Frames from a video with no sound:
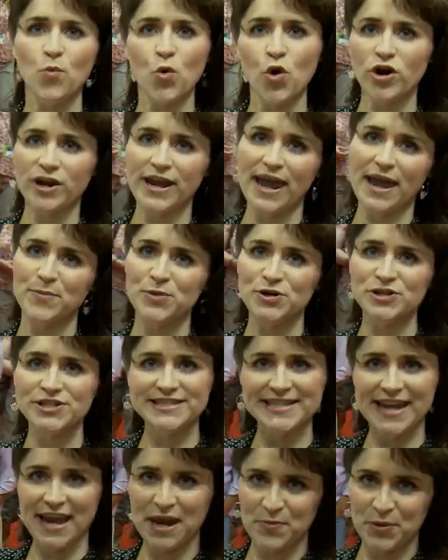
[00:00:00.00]
Wargamers
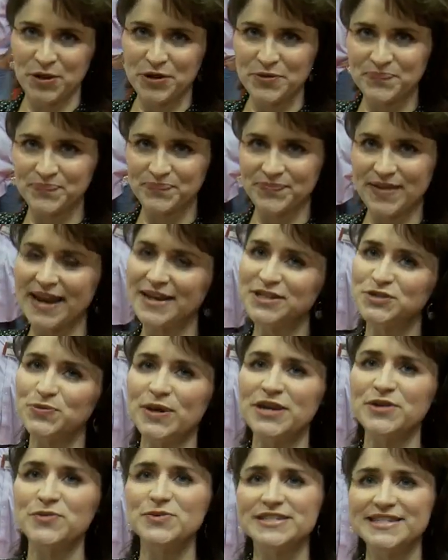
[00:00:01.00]
table. That is
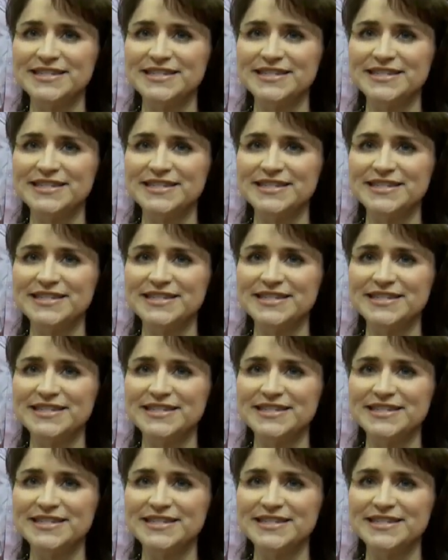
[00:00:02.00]
what it was